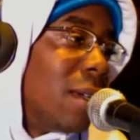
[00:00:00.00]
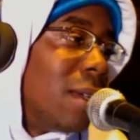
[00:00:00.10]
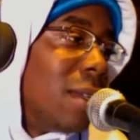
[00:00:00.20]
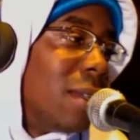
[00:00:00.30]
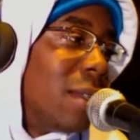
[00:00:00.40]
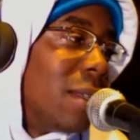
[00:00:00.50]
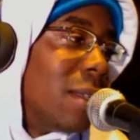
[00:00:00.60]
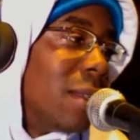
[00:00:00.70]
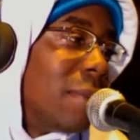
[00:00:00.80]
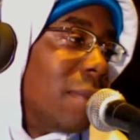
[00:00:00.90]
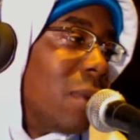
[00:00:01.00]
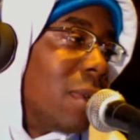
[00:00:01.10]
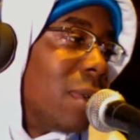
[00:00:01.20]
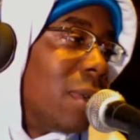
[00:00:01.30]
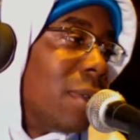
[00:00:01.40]
the
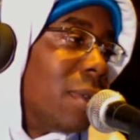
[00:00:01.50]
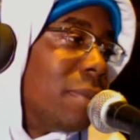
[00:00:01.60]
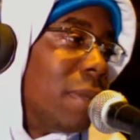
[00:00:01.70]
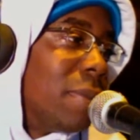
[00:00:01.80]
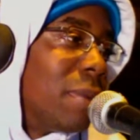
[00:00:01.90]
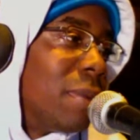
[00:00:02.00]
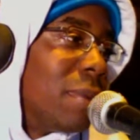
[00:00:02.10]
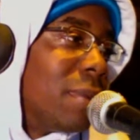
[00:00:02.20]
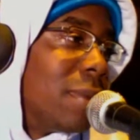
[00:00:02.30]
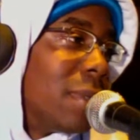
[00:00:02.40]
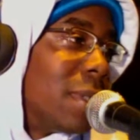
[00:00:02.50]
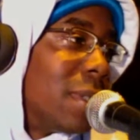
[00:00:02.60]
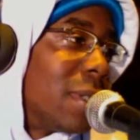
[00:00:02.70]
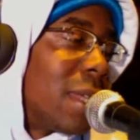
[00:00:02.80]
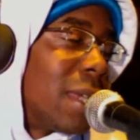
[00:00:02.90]
border people was just
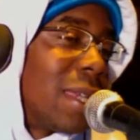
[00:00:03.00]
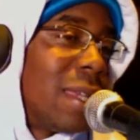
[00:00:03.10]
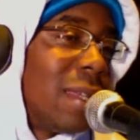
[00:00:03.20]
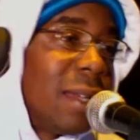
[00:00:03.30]
like, hell no,